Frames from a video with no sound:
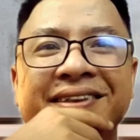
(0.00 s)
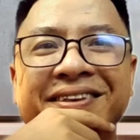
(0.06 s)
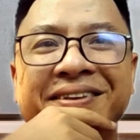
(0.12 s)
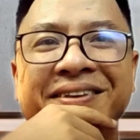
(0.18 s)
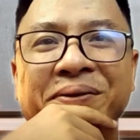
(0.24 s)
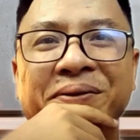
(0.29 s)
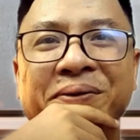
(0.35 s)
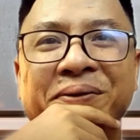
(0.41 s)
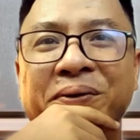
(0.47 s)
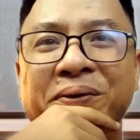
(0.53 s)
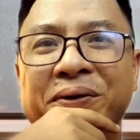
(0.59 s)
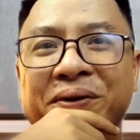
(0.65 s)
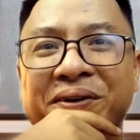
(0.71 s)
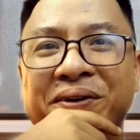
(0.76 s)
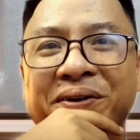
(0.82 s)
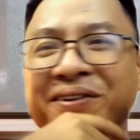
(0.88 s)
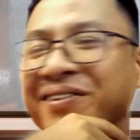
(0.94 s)

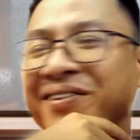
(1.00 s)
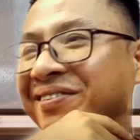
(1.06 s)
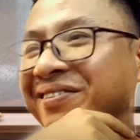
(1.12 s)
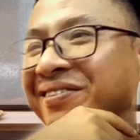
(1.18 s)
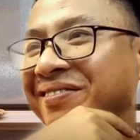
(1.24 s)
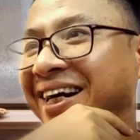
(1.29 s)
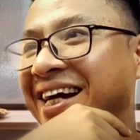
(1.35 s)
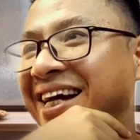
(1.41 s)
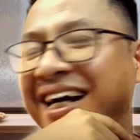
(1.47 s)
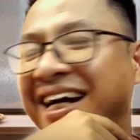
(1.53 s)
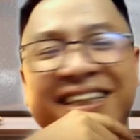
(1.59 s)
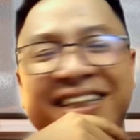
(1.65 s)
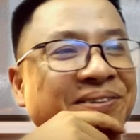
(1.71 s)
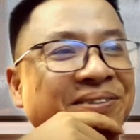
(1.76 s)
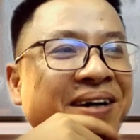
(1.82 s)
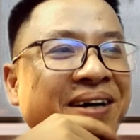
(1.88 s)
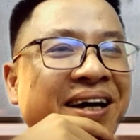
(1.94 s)
Oh, very nice,
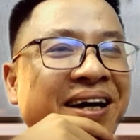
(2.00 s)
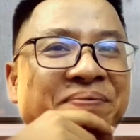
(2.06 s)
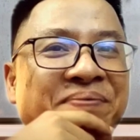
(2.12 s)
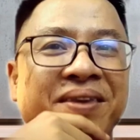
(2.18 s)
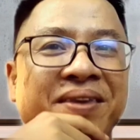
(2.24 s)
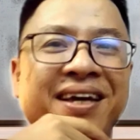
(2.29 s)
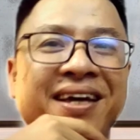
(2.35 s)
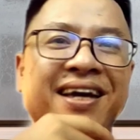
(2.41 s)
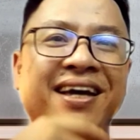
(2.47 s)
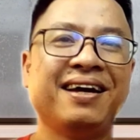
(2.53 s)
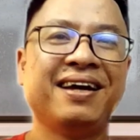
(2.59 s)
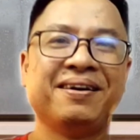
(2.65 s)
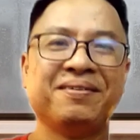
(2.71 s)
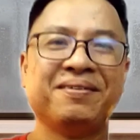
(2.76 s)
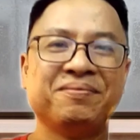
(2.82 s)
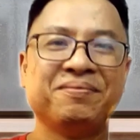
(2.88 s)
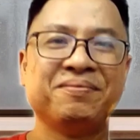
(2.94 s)
right?
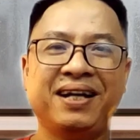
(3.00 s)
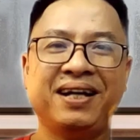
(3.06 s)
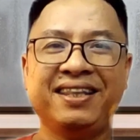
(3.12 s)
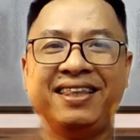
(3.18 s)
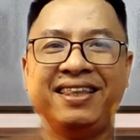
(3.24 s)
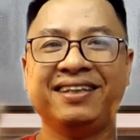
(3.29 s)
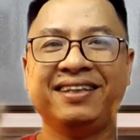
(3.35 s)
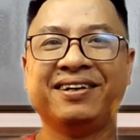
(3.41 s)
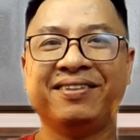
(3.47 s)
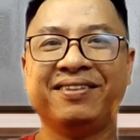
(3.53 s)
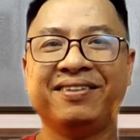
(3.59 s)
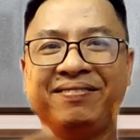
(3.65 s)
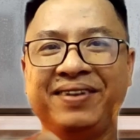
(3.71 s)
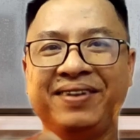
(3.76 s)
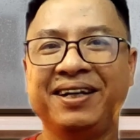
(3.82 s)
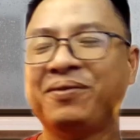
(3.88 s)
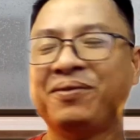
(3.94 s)
But I think the
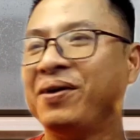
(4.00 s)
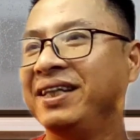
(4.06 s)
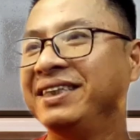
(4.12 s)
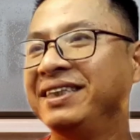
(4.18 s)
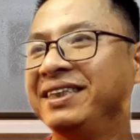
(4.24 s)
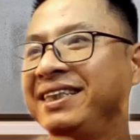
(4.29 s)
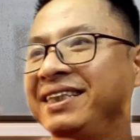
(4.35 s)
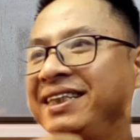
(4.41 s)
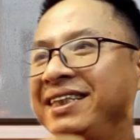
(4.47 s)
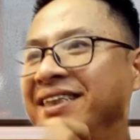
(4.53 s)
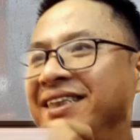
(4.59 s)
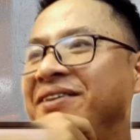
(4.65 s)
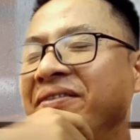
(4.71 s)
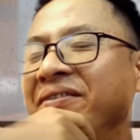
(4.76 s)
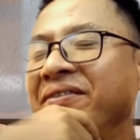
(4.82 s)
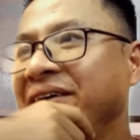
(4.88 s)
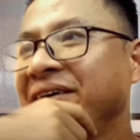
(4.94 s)
video quality is not
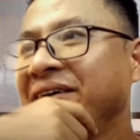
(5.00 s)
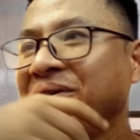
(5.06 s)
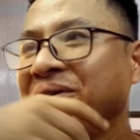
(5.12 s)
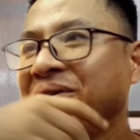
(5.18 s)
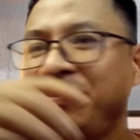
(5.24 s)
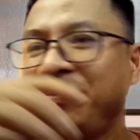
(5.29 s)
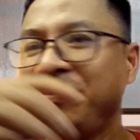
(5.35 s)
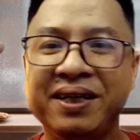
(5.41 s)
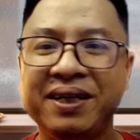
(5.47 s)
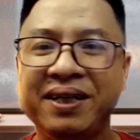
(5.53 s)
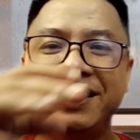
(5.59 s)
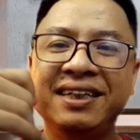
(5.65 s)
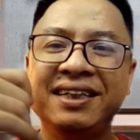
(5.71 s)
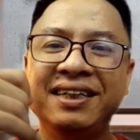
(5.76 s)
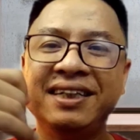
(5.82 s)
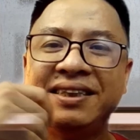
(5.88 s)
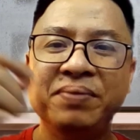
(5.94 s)
very good because it is the
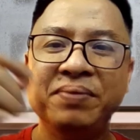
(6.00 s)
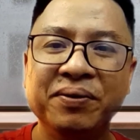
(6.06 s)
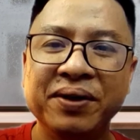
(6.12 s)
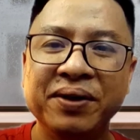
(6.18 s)
built-in